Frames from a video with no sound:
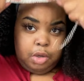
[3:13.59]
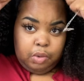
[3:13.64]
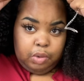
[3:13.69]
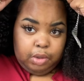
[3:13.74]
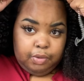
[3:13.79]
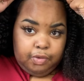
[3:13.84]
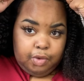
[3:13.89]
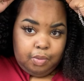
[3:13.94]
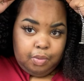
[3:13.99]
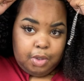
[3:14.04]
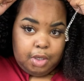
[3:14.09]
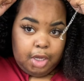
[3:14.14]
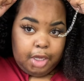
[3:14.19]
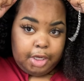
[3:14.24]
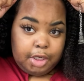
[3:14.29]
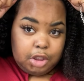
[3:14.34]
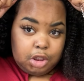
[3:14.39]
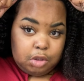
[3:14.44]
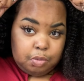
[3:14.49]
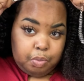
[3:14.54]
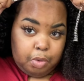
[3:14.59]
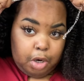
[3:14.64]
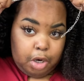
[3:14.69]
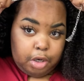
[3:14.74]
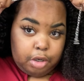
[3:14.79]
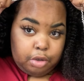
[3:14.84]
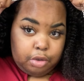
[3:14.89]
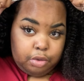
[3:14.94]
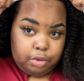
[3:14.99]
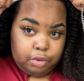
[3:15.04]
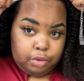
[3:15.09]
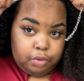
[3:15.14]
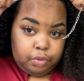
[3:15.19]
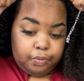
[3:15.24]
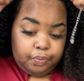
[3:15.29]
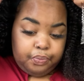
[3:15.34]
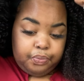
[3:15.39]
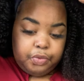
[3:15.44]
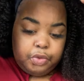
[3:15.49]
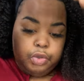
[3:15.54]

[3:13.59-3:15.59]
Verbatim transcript: what if you want like a sparkle,